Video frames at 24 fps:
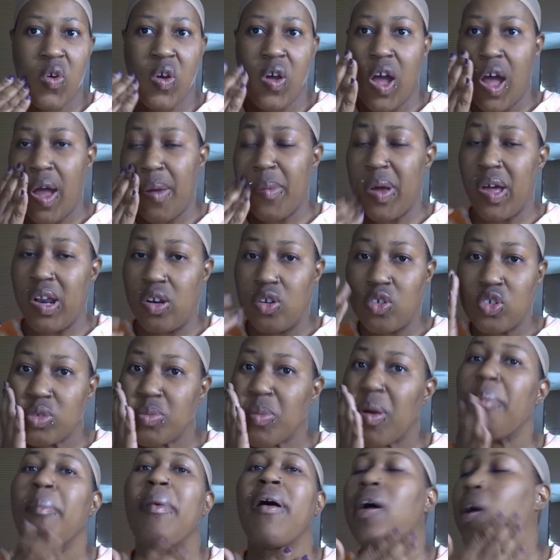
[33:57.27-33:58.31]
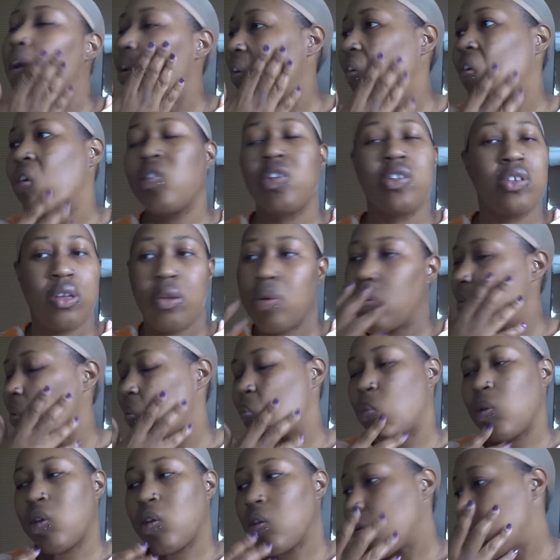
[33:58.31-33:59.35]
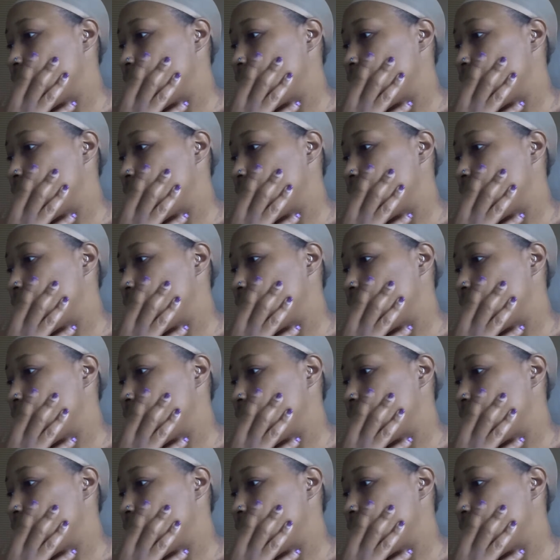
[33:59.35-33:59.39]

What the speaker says: I'm about to lose my mind. Something on me.